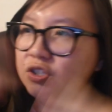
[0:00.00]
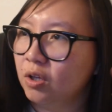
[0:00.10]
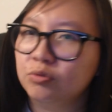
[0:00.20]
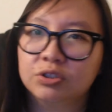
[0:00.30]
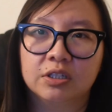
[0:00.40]

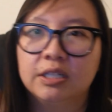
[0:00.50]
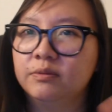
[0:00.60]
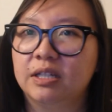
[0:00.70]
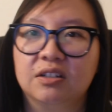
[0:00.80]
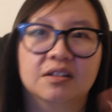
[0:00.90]
loan shark and
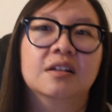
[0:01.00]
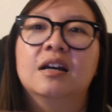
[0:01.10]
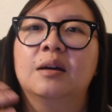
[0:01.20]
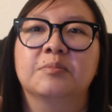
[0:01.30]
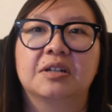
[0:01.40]
everything are gonna
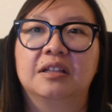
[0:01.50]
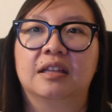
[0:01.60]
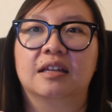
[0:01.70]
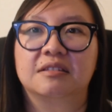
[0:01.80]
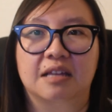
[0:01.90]
come
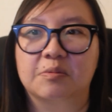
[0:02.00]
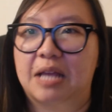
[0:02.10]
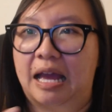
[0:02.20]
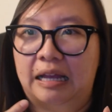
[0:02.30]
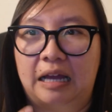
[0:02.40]
collect debts.
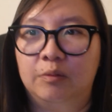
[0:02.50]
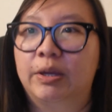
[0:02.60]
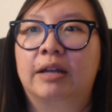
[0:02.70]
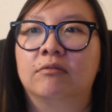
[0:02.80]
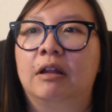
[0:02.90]
We
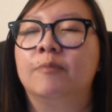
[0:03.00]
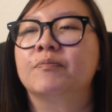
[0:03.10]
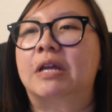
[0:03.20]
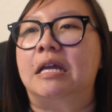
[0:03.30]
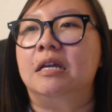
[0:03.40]
gotta run."
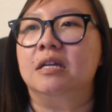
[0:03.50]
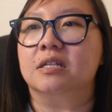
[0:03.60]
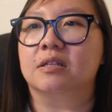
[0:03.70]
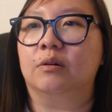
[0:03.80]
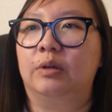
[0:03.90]

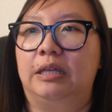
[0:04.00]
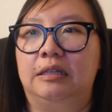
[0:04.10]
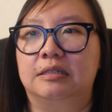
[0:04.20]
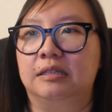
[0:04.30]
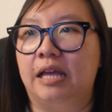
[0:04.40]
So
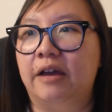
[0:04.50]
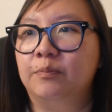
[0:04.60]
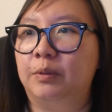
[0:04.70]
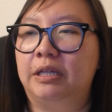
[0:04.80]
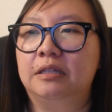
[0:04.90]
he's
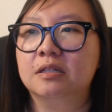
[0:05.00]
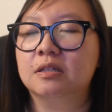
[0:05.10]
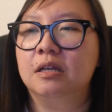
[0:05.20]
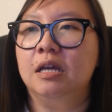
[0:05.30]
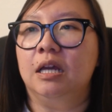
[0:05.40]
left, but he
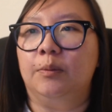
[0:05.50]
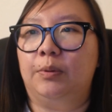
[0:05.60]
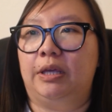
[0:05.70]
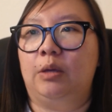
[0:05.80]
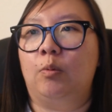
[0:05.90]

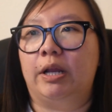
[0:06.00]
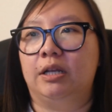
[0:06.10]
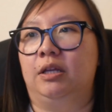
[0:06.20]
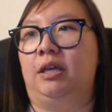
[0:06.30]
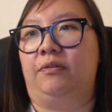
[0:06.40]
wanted
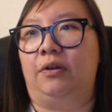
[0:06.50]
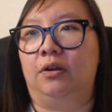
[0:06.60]
to give